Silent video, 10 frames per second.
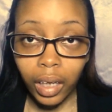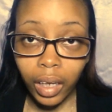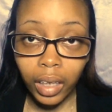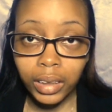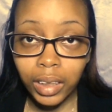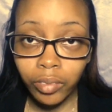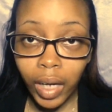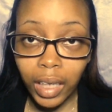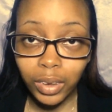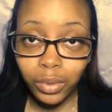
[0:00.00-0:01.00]
And if
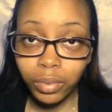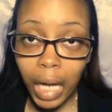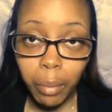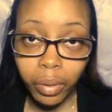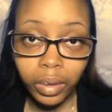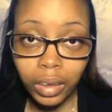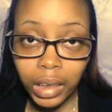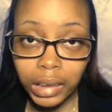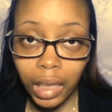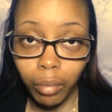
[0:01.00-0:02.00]
I do not put the
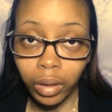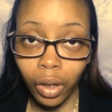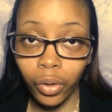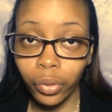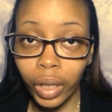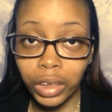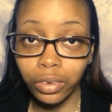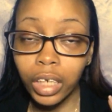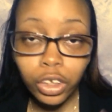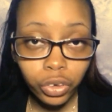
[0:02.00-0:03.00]
links down below and you guys
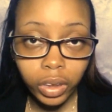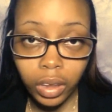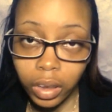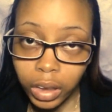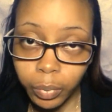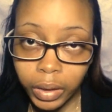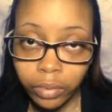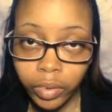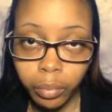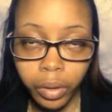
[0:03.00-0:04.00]
are interested in a
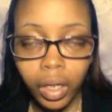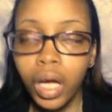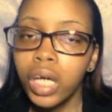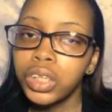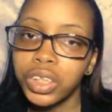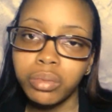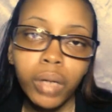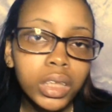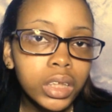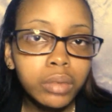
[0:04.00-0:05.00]
specific book, just
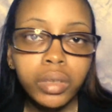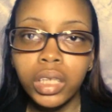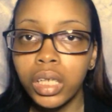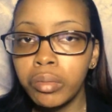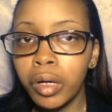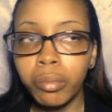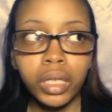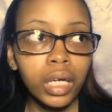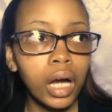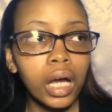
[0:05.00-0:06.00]
message me, email
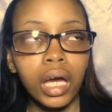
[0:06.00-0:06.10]
me,